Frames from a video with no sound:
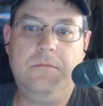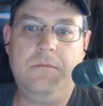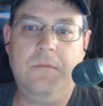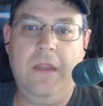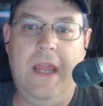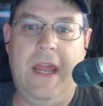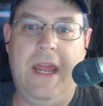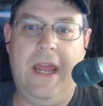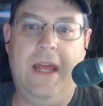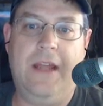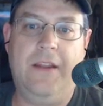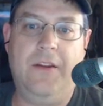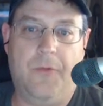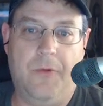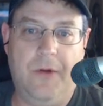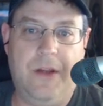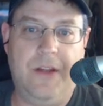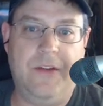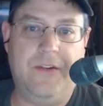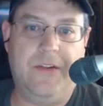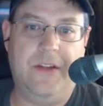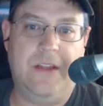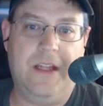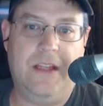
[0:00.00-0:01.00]
And the
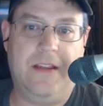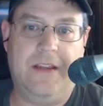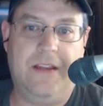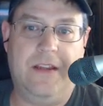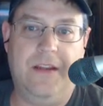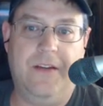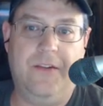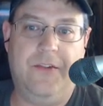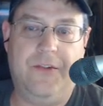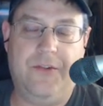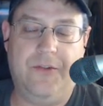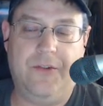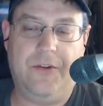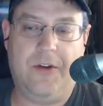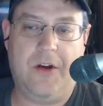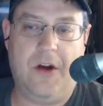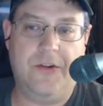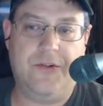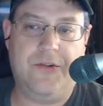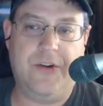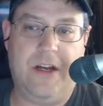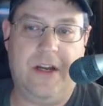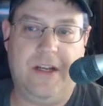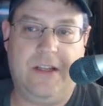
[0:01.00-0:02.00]
reason that this
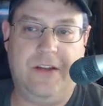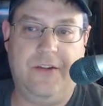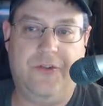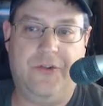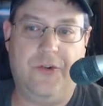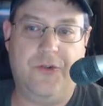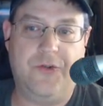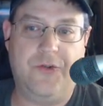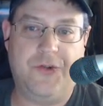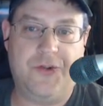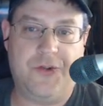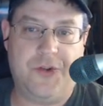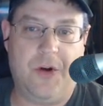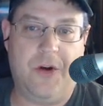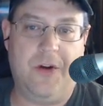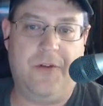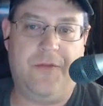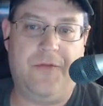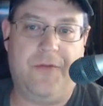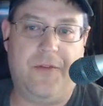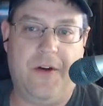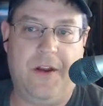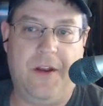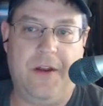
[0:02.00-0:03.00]
contract is so short
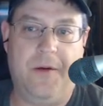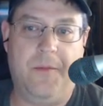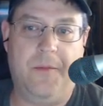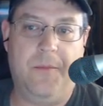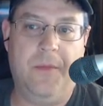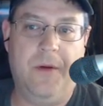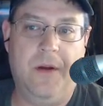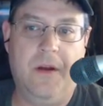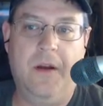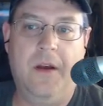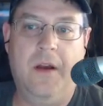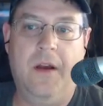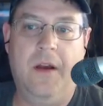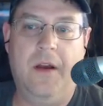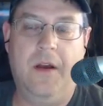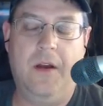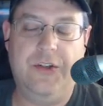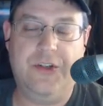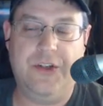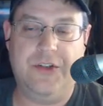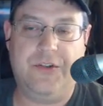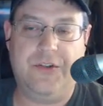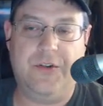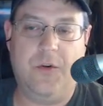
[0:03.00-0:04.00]
for him,
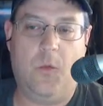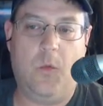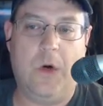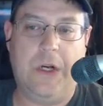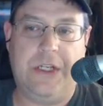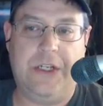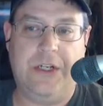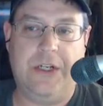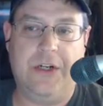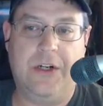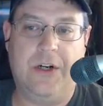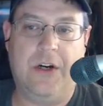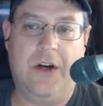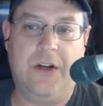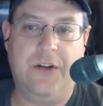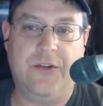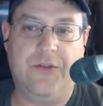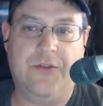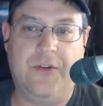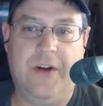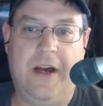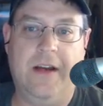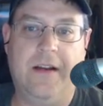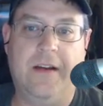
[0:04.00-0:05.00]
just a one-year
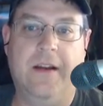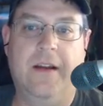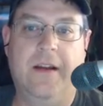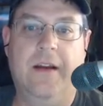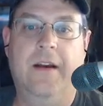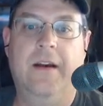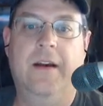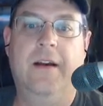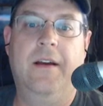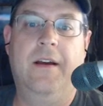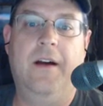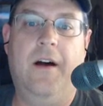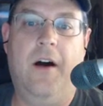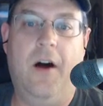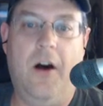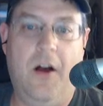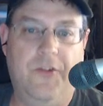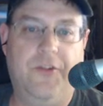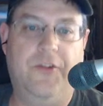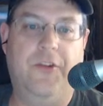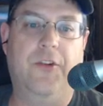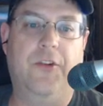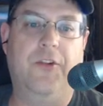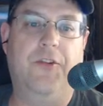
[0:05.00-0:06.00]
contract,
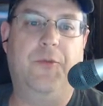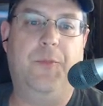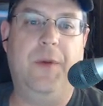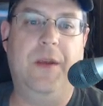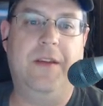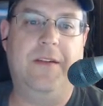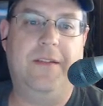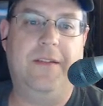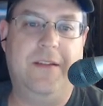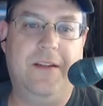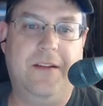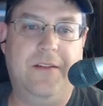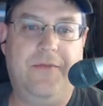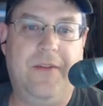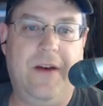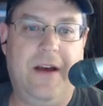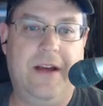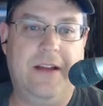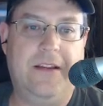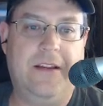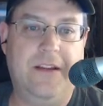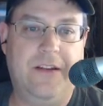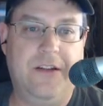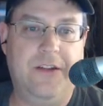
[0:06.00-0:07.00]
also speaks to the
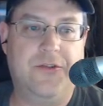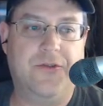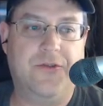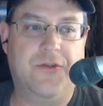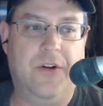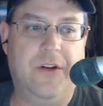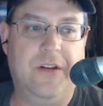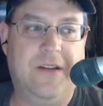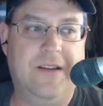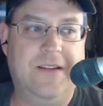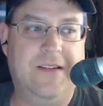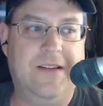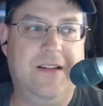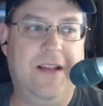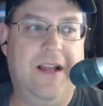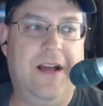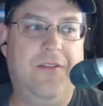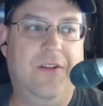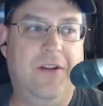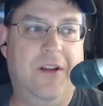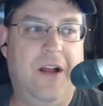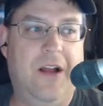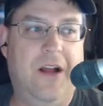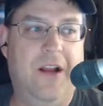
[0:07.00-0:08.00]
fact that Detroit doesn't
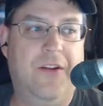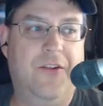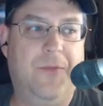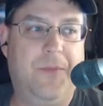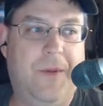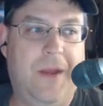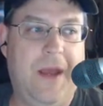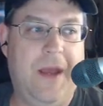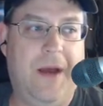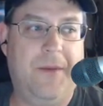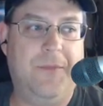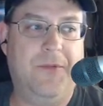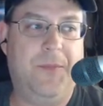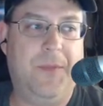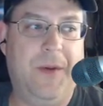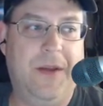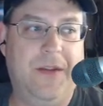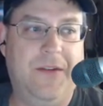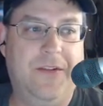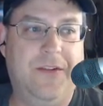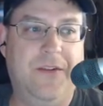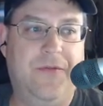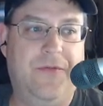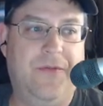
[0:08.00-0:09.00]
have a lot of cap
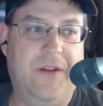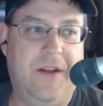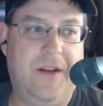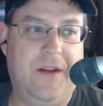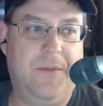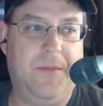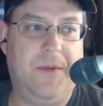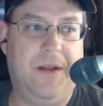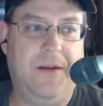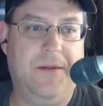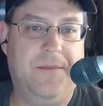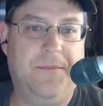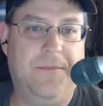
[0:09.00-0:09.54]
space to fit him in.